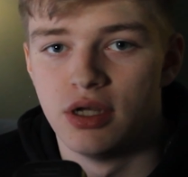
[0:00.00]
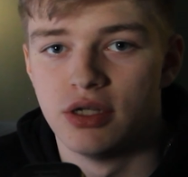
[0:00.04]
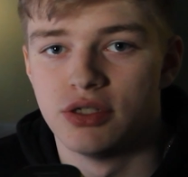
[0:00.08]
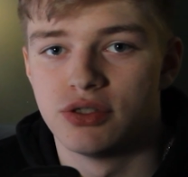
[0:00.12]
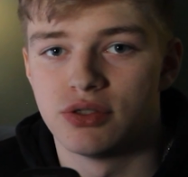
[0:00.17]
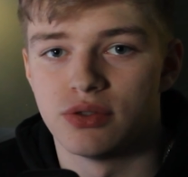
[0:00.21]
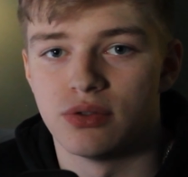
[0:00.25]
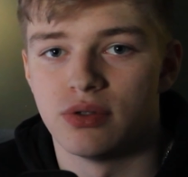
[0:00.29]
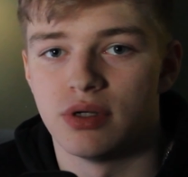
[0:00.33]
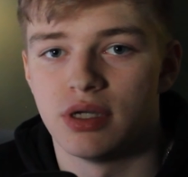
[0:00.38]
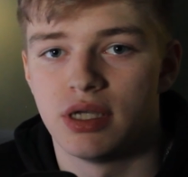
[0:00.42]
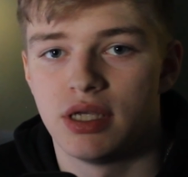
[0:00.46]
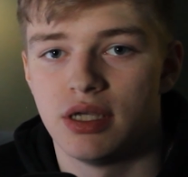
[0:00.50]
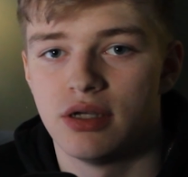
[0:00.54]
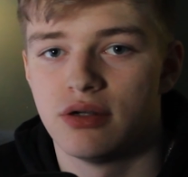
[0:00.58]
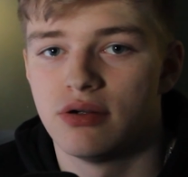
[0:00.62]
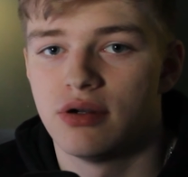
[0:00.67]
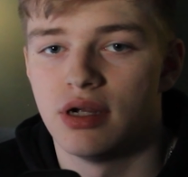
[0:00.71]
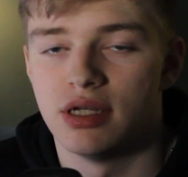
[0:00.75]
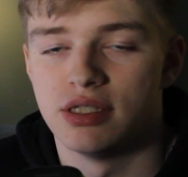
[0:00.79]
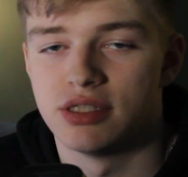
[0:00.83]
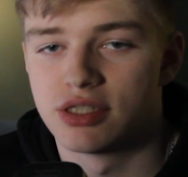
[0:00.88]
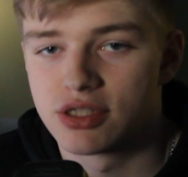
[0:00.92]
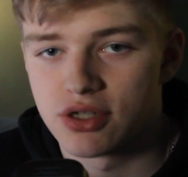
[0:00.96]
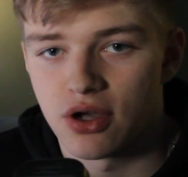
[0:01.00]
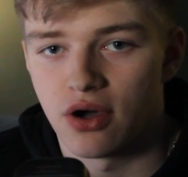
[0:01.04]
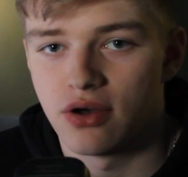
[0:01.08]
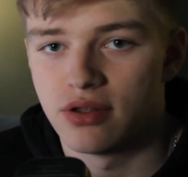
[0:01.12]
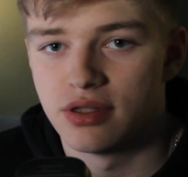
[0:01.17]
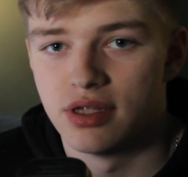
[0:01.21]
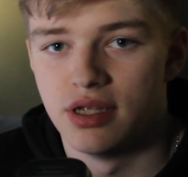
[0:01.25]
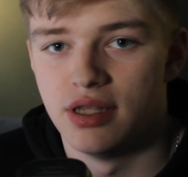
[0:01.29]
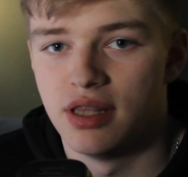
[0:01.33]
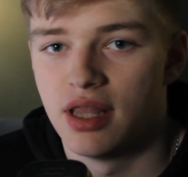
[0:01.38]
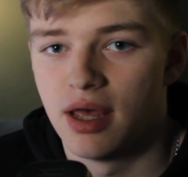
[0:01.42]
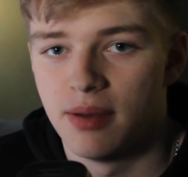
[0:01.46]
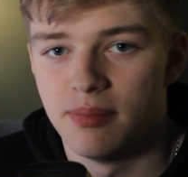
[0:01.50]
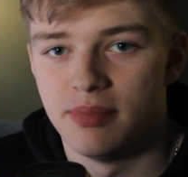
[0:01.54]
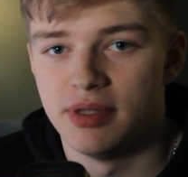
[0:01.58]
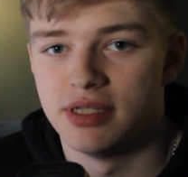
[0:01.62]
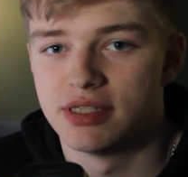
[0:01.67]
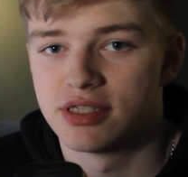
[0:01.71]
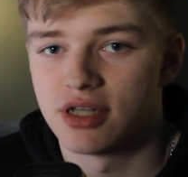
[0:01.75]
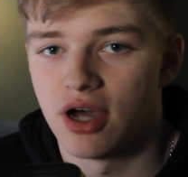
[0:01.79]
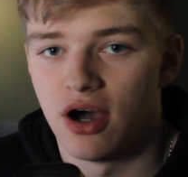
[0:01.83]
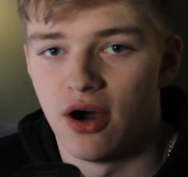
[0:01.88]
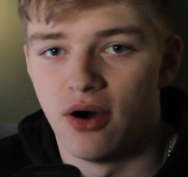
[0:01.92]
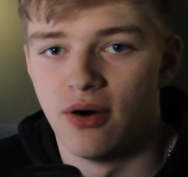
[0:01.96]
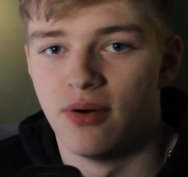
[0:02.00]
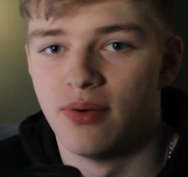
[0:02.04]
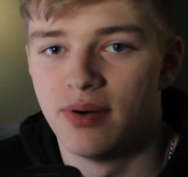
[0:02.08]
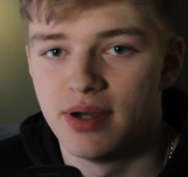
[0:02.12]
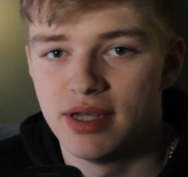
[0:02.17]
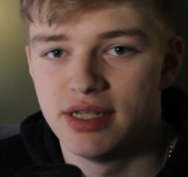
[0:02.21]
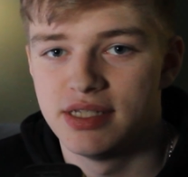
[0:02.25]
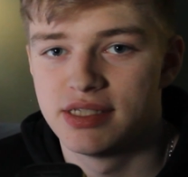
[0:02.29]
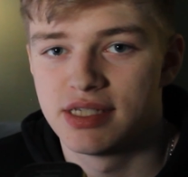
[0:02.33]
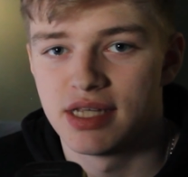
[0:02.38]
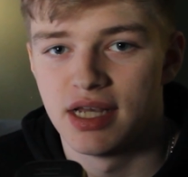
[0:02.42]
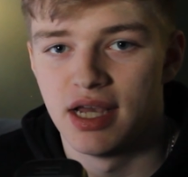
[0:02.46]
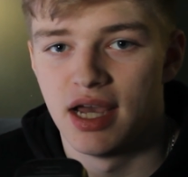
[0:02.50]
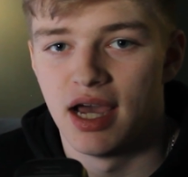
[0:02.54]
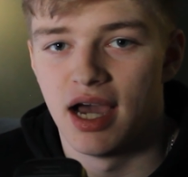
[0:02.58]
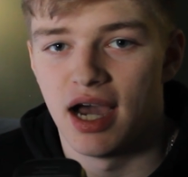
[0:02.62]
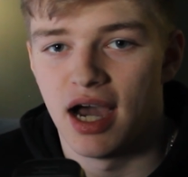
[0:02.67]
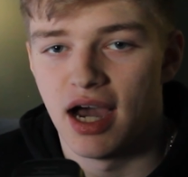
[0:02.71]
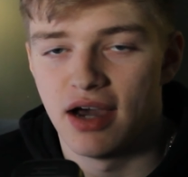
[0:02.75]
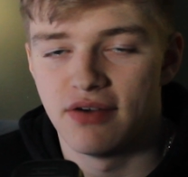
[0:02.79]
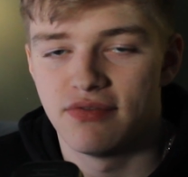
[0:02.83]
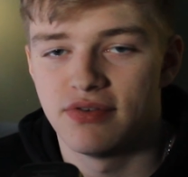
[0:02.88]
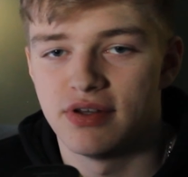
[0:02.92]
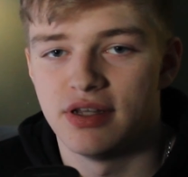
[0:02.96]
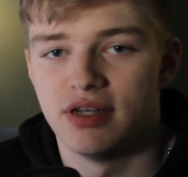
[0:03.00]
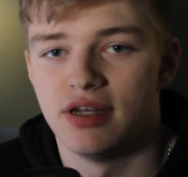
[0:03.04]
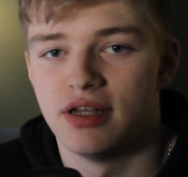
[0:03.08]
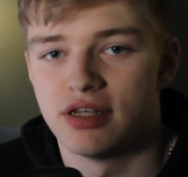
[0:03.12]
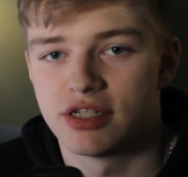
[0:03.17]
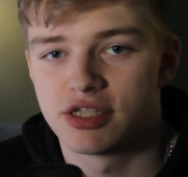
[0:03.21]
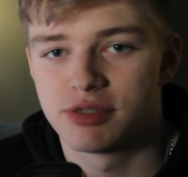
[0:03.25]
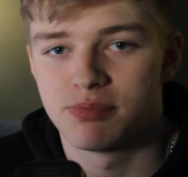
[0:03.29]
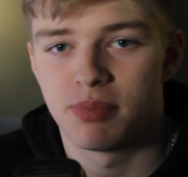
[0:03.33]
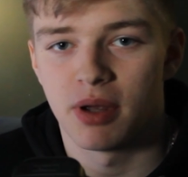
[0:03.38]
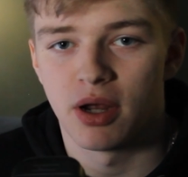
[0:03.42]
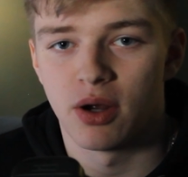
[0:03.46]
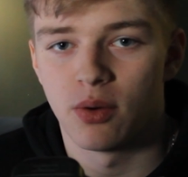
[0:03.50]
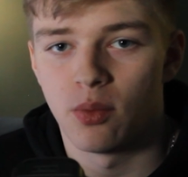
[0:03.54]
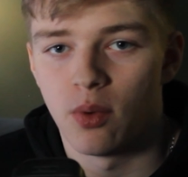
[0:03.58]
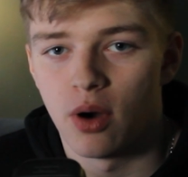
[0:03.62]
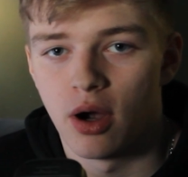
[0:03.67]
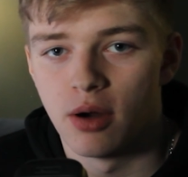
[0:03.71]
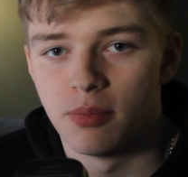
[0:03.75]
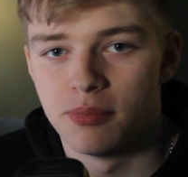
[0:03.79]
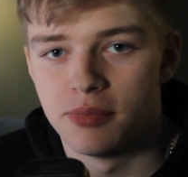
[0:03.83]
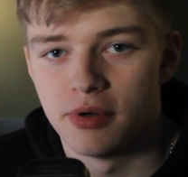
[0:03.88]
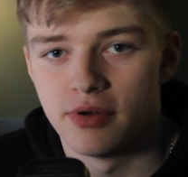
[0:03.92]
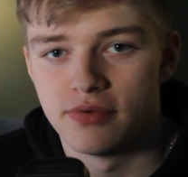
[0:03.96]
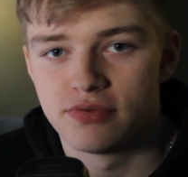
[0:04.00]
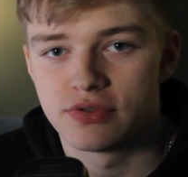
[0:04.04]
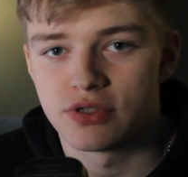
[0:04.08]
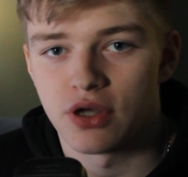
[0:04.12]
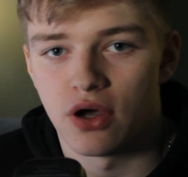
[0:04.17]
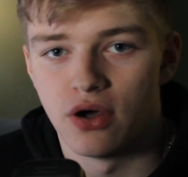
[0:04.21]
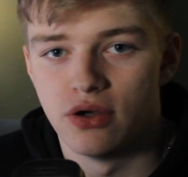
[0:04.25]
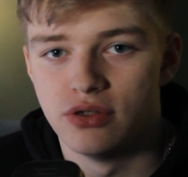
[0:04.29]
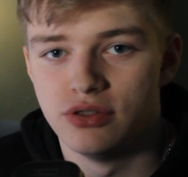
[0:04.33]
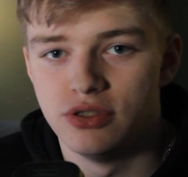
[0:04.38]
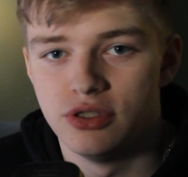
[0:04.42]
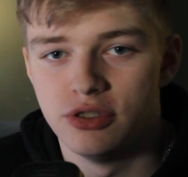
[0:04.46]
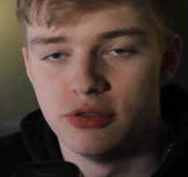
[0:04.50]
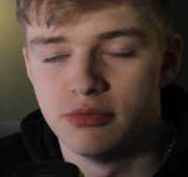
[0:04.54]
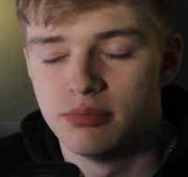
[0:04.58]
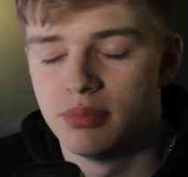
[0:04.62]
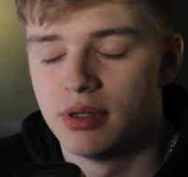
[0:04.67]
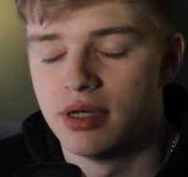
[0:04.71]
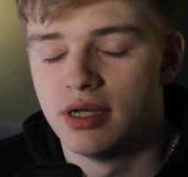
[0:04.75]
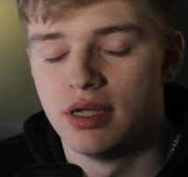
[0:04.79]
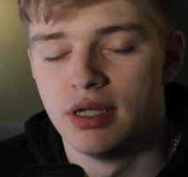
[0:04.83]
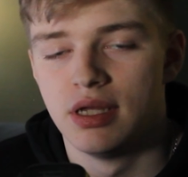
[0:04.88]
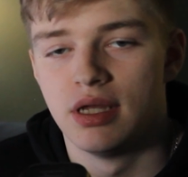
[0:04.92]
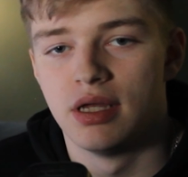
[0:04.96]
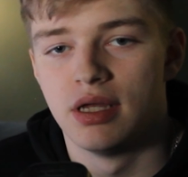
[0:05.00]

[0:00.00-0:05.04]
So here in Scotland, that means always having spare waterproofs on you, but